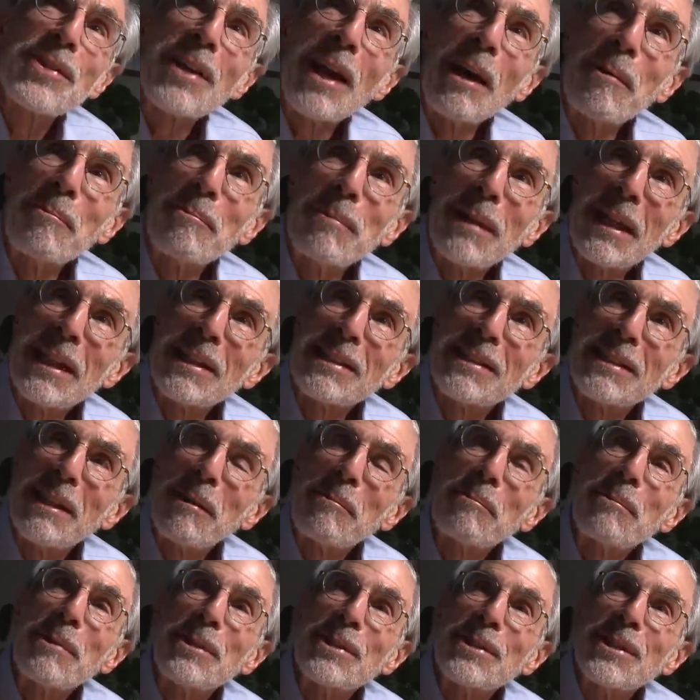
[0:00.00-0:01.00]
complex
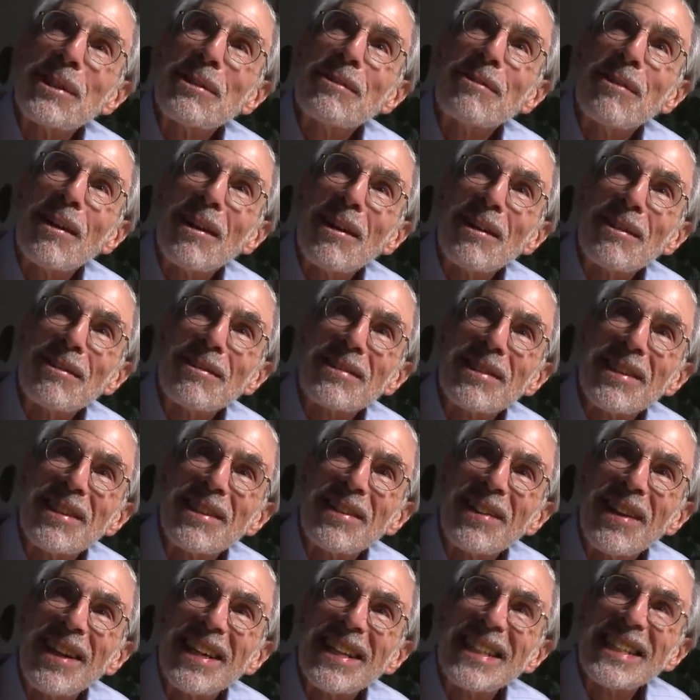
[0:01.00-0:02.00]
numbers involved,
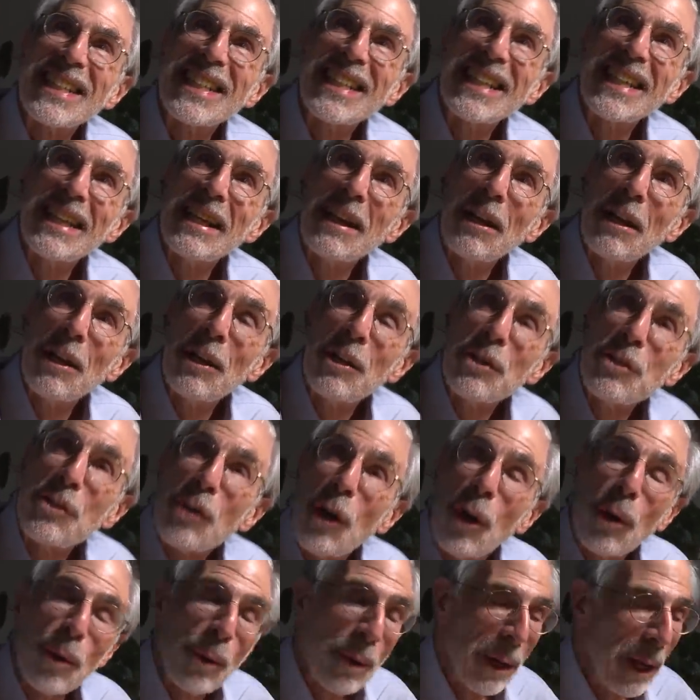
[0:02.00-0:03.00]
right?
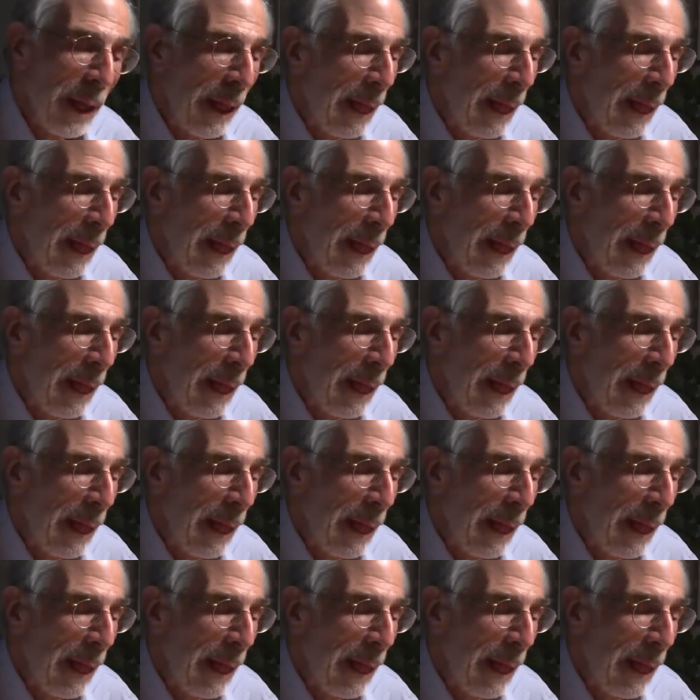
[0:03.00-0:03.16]
So